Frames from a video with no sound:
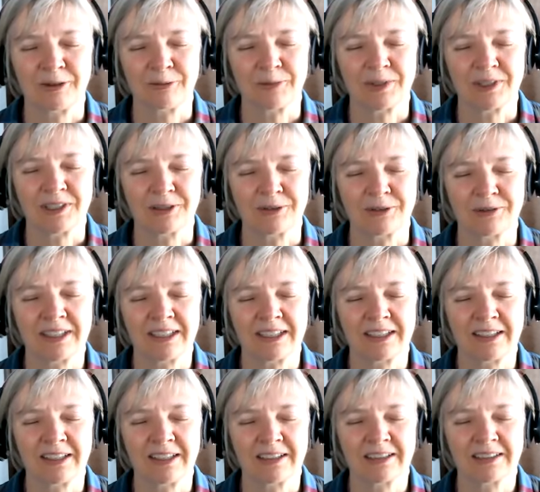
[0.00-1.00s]
And when you're
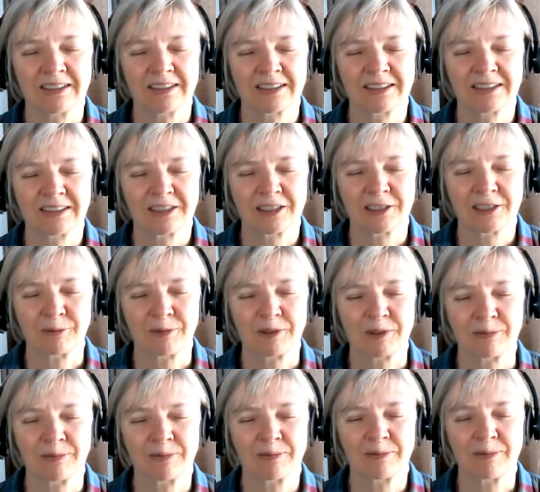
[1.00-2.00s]
ready,
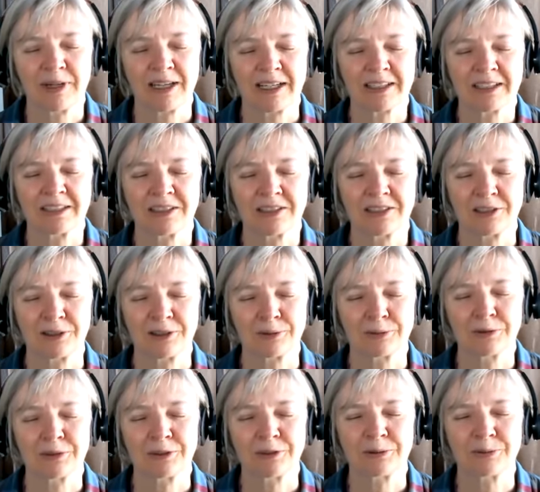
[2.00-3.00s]
coming back into the
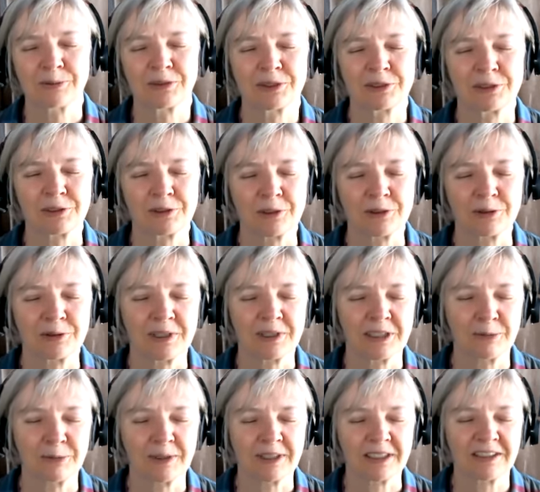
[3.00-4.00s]
room,
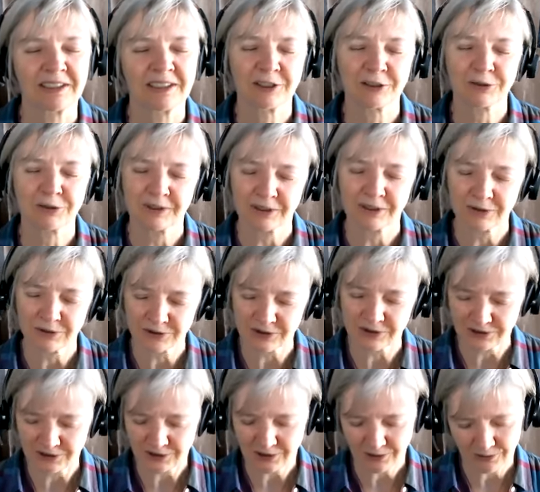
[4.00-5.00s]
slowly wiggling your fingers
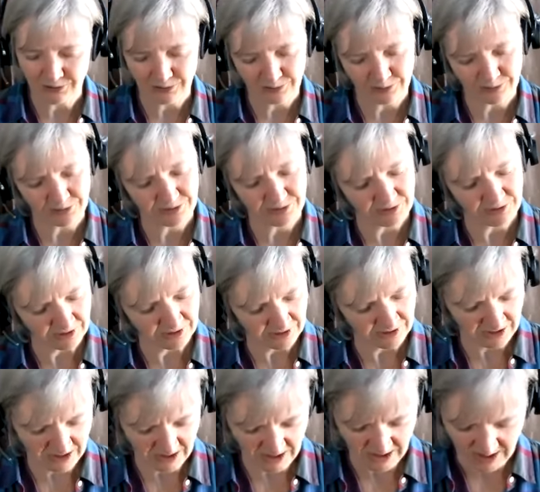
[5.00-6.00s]
and toes,
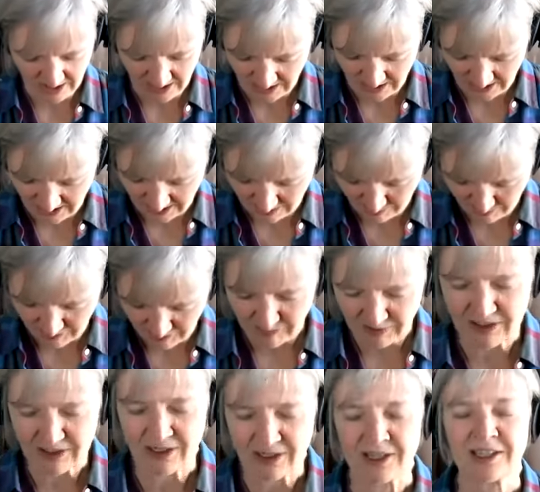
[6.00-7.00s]

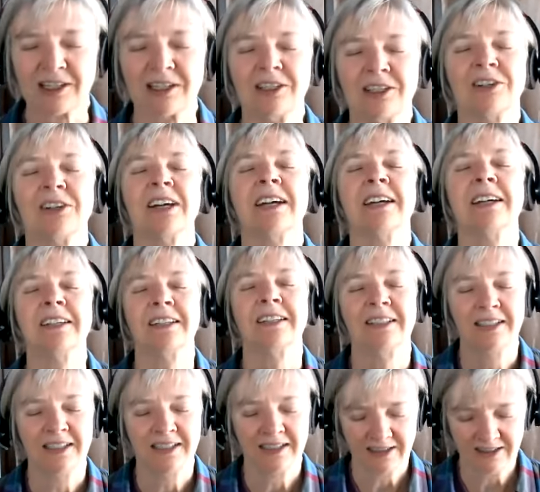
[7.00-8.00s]
maybe nodding your
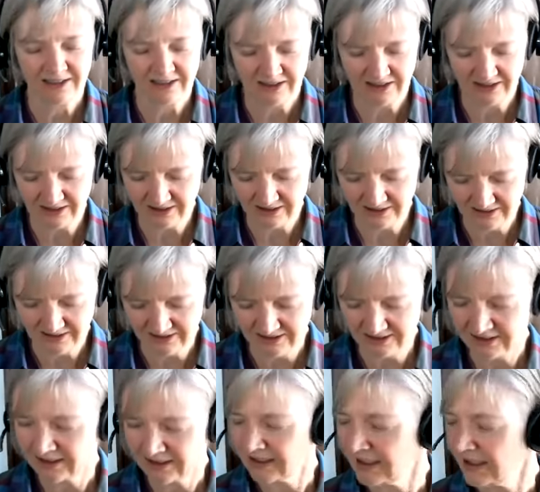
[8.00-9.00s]
head, yes,
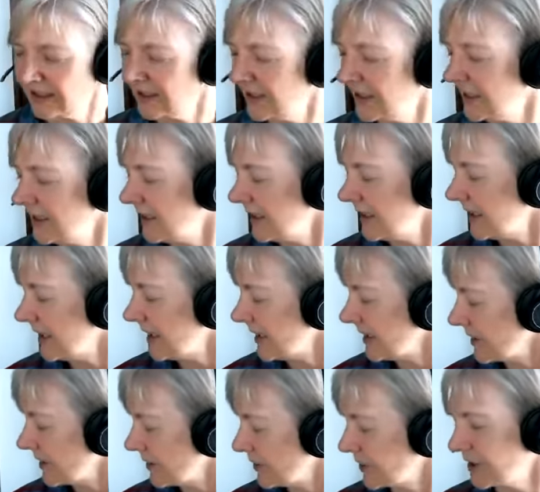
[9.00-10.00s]

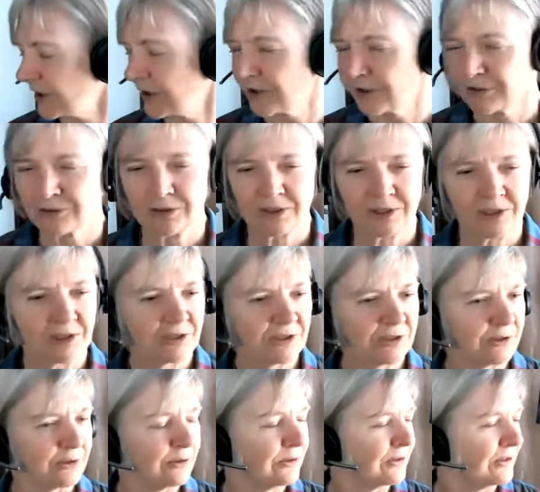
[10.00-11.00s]
and looking over each
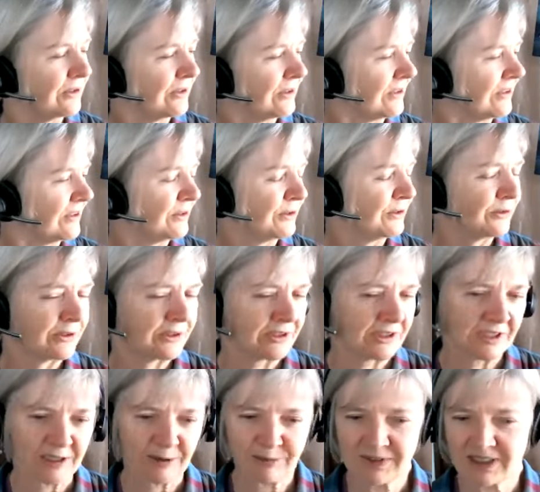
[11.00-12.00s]
shoulder and
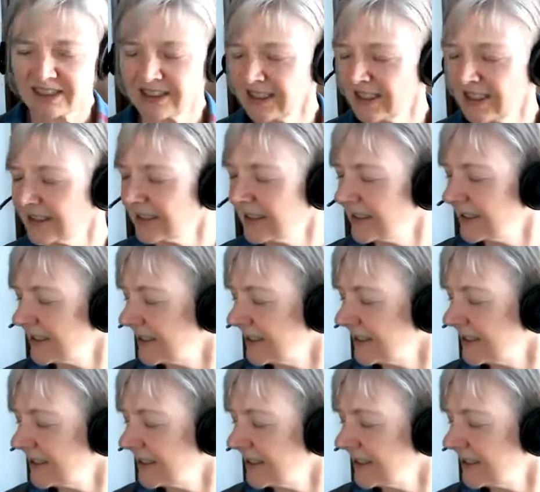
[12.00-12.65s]
loosening up the neck,